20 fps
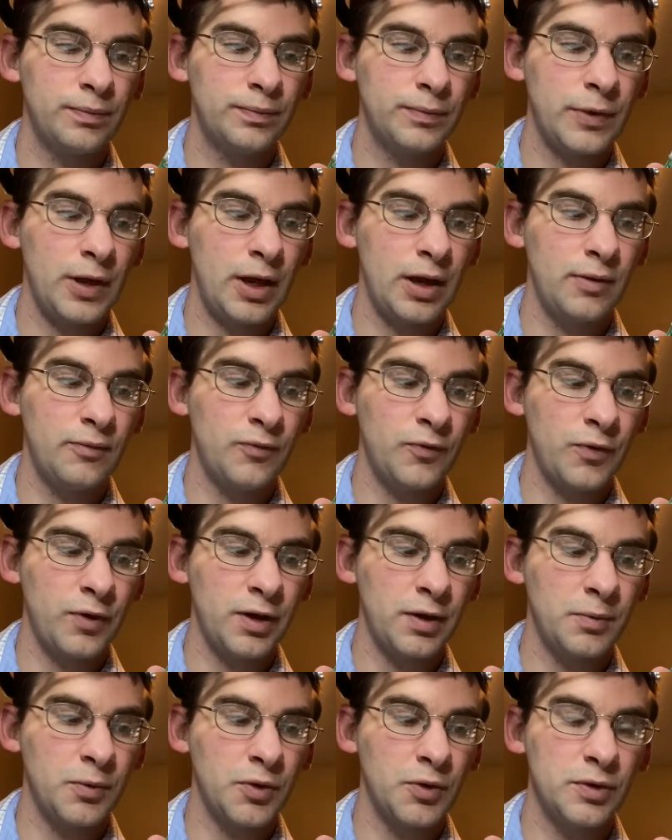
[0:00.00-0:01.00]
time
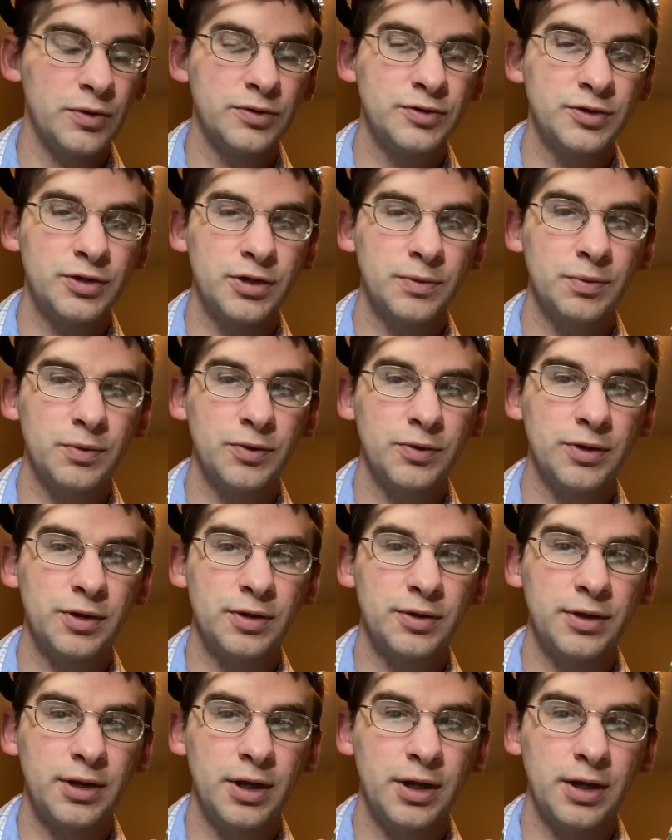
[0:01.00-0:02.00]
frame where it's cheaper to
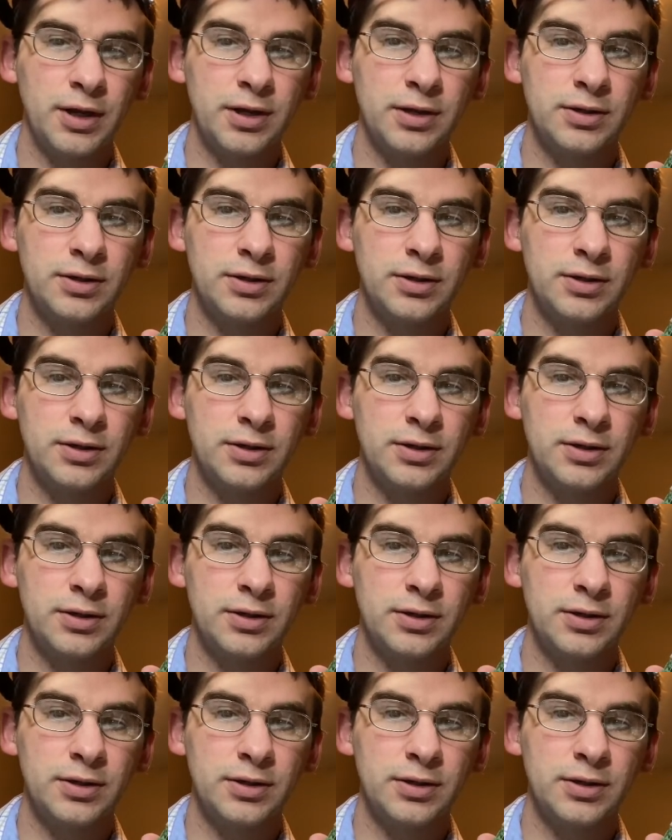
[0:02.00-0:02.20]
take and